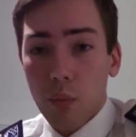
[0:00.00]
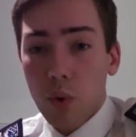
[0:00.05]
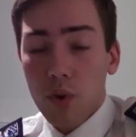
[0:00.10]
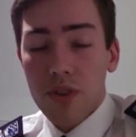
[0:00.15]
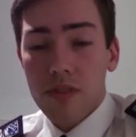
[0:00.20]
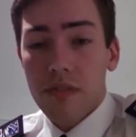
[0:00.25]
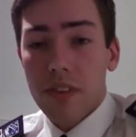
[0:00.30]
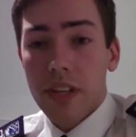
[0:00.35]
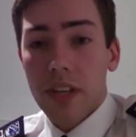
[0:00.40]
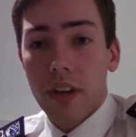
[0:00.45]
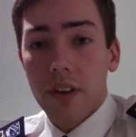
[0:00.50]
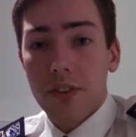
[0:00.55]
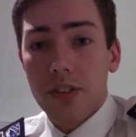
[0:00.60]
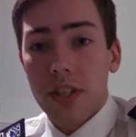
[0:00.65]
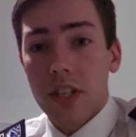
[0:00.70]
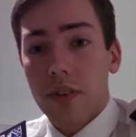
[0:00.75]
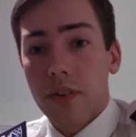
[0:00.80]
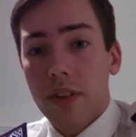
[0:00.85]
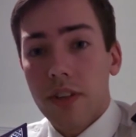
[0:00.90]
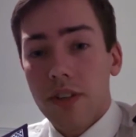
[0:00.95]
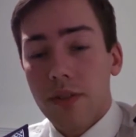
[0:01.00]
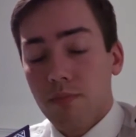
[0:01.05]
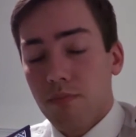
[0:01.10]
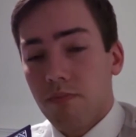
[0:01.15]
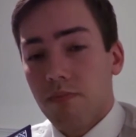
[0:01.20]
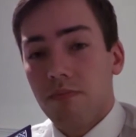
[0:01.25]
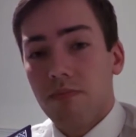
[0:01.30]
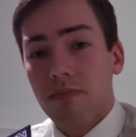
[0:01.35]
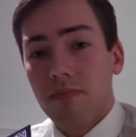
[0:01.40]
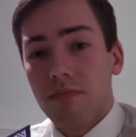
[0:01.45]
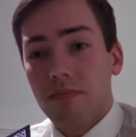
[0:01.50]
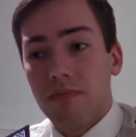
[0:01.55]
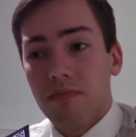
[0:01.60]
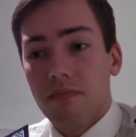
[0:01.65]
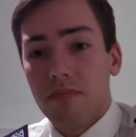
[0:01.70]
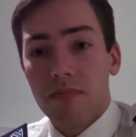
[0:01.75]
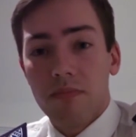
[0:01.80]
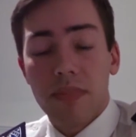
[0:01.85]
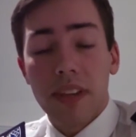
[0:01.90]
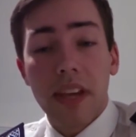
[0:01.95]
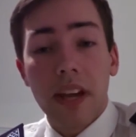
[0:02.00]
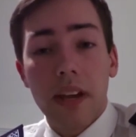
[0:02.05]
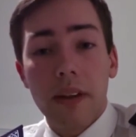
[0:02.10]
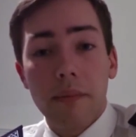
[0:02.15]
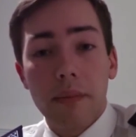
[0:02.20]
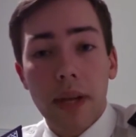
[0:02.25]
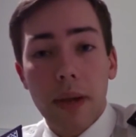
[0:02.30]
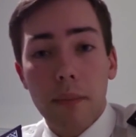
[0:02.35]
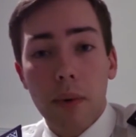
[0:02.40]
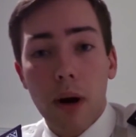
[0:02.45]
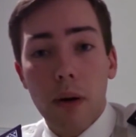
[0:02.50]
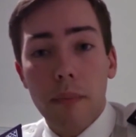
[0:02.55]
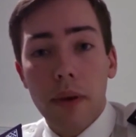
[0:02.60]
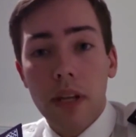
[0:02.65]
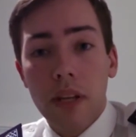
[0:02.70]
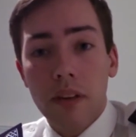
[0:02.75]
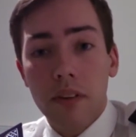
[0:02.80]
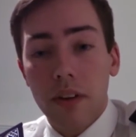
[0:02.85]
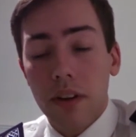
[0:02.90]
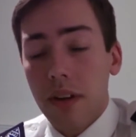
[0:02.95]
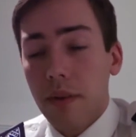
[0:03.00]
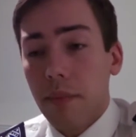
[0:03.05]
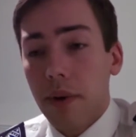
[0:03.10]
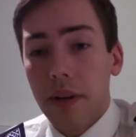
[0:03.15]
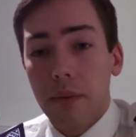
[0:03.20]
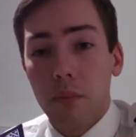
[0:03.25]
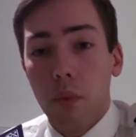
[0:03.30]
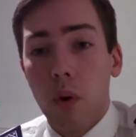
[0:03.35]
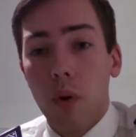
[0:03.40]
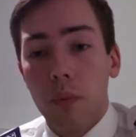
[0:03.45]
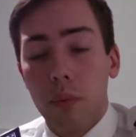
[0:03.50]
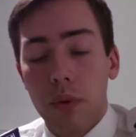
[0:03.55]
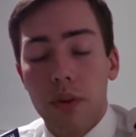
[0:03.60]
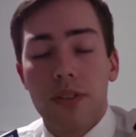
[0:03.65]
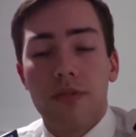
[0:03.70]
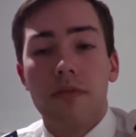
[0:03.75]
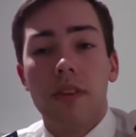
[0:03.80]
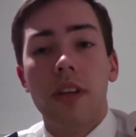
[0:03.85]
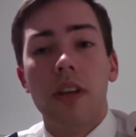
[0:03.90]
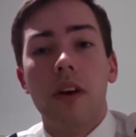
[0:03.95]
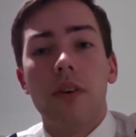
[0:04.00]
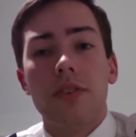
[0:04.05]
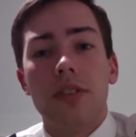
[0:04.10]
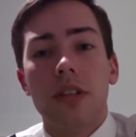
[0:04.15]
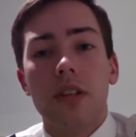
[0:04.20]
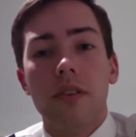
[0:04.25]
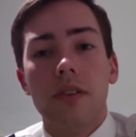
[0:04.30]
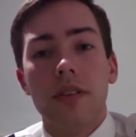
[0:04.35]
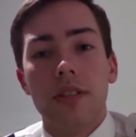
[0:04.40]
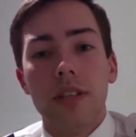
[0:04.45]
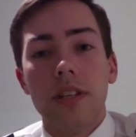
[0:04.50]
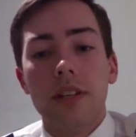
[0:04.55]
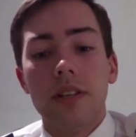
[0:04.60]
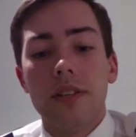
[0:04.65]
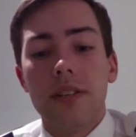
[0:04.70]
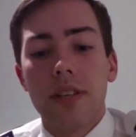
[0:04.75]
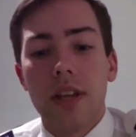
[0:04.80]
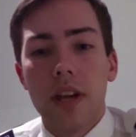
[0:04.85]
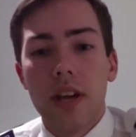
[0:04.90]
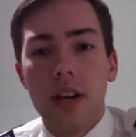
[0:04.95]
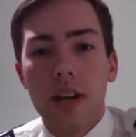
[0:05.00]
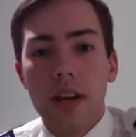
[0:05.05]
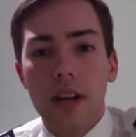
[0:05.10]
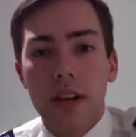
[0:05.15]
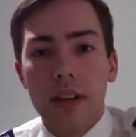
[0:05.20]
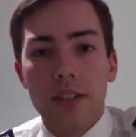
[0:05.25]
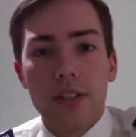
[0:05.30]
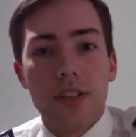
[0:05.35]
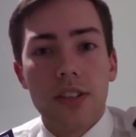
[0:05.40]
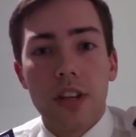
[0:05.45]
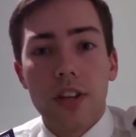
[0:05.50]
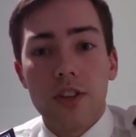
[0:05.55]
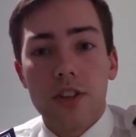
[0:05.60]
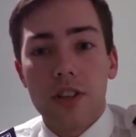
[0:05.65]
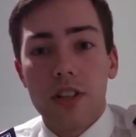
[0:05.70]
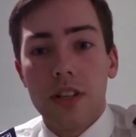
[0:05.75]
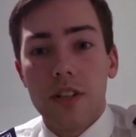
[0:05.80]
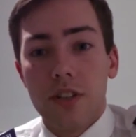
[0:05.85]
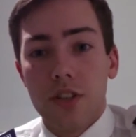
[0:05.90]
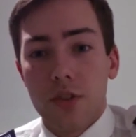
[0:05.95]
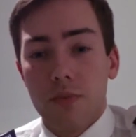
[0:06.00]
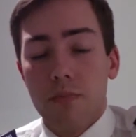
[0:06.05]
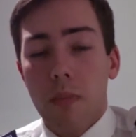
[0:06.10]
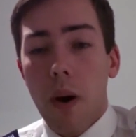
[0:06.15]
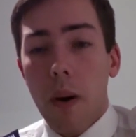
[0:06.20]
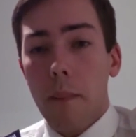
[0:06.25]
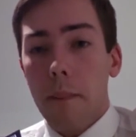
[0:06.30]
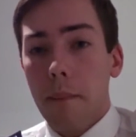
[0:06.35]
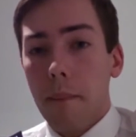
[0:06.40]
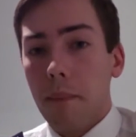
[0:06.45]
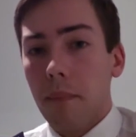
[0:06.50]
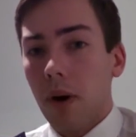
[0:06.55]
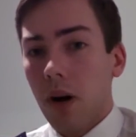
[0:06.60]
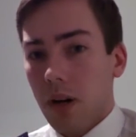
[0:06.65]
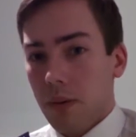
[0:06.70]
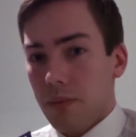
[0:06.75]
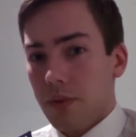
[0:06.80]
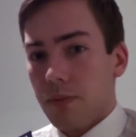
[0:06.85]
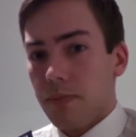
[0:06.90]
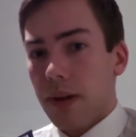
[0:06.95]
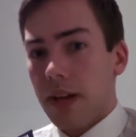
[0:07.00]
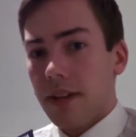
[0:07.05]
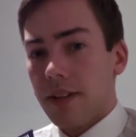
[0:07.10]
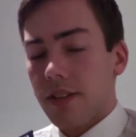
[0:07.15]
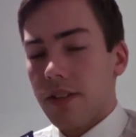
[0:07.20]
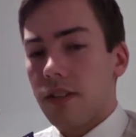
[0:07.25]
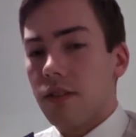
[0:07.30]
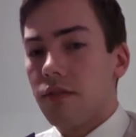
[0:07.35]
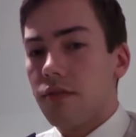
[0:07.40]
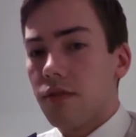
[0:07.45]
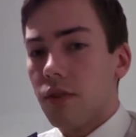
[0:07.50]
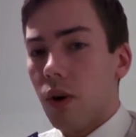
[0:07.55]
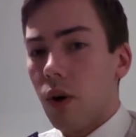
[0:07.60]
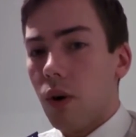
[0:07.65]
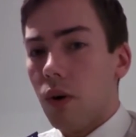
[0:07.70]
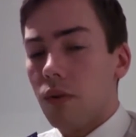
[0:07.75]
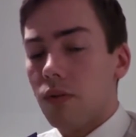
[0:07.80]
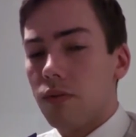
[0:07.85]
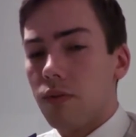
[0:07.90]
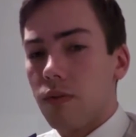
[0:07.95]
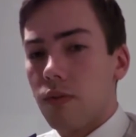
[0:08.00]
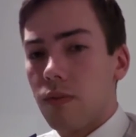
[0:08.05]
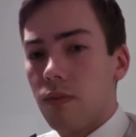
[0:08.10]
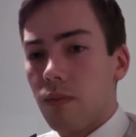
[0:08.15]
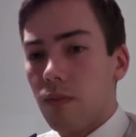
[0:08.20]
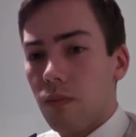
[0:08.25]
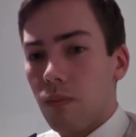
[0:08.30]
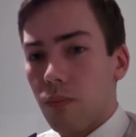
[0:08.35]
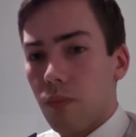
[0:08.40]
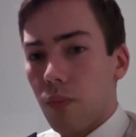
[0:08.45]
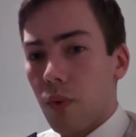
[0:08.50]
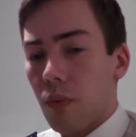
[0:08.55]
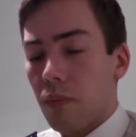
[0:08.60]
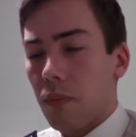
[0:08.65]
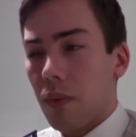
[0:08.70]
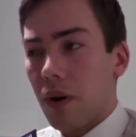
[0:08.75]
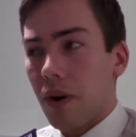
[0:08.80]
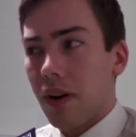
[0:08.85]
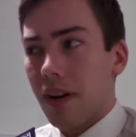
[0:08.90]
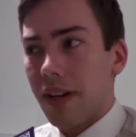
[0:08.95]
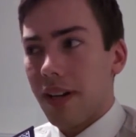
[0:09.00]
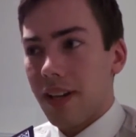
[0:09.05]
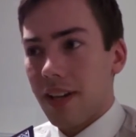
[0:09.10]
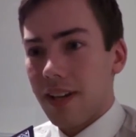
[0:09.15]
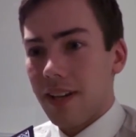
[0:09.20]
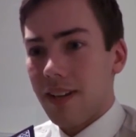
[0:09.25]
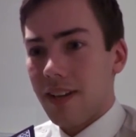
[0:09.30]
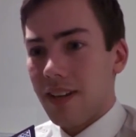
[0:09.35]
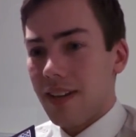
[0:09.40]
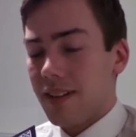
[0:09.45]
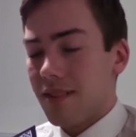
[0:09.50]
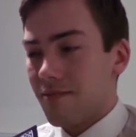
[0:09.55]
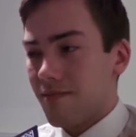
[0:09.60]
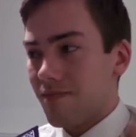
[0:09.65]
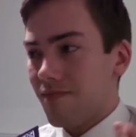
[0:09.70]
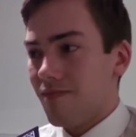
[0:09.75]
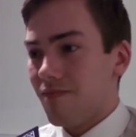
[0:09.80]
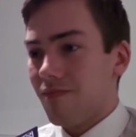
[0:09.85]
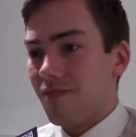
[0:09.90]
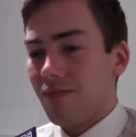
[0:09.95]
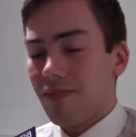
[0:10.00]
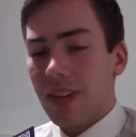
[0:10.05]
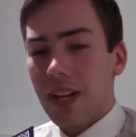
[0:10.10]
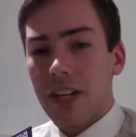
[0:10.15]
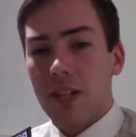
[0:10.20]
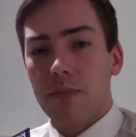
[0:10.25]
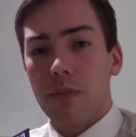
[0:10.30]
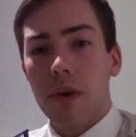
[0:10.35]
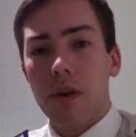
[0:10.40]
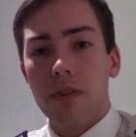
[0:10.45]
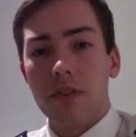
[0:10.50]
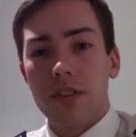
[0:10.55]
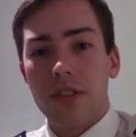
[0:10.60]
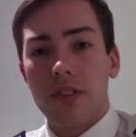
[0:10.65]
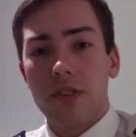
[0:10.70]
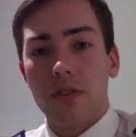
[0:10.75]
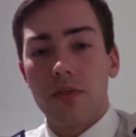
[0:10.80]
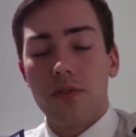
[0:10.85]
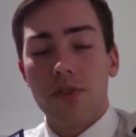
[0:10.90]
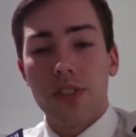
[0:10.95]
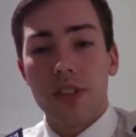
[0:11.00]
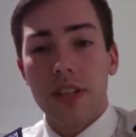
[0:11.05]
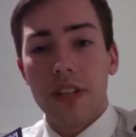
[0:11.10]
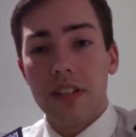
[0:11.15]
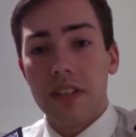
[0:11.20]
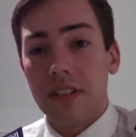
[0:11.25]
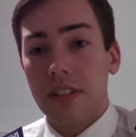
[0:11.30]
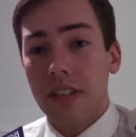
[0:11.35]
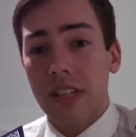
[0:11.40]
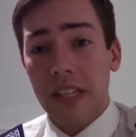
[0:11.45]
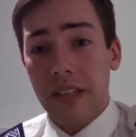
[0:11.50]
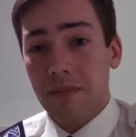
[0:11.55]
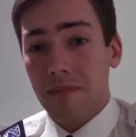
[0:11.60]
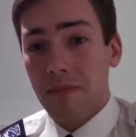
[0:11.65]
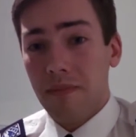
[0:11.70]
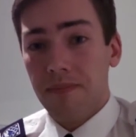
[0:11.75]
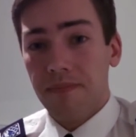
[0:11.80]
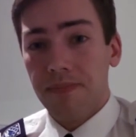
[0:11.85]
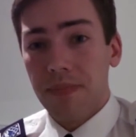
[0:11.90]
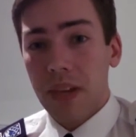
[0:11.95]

watch the video series and get my opinion on it. I mean, what this video series is essentially just my perspective of what my experience is of CTC.